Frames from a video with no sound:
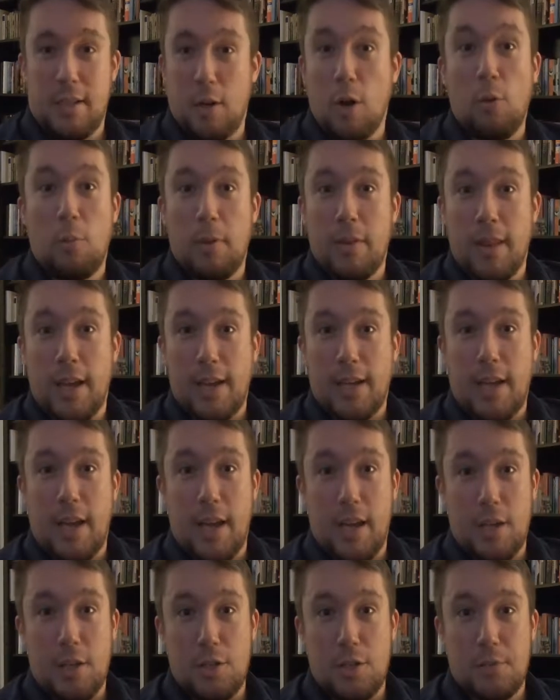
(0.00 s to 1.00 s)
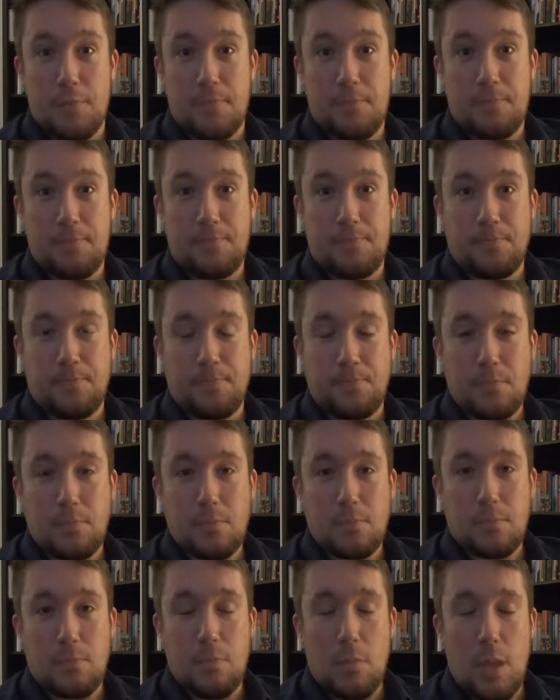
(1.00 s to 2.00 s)
open that cage.
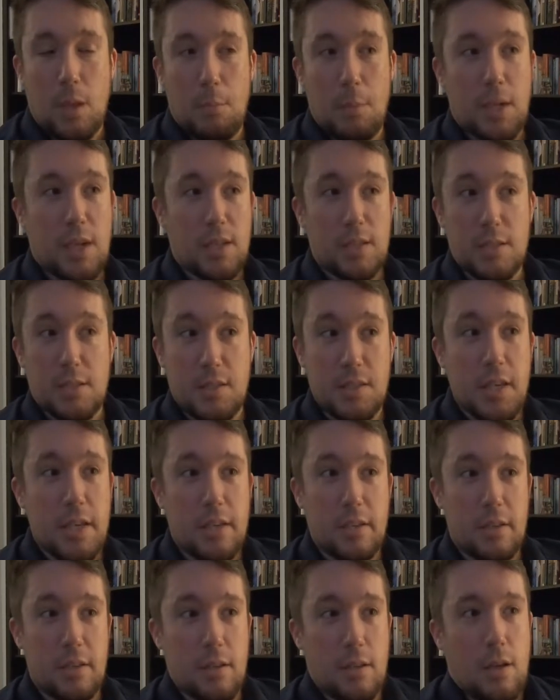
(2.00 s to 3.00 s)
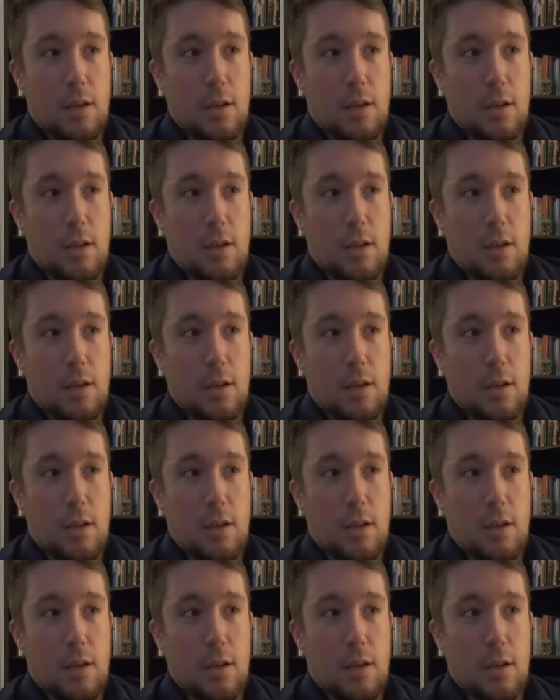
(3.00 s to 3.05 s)
Because sin,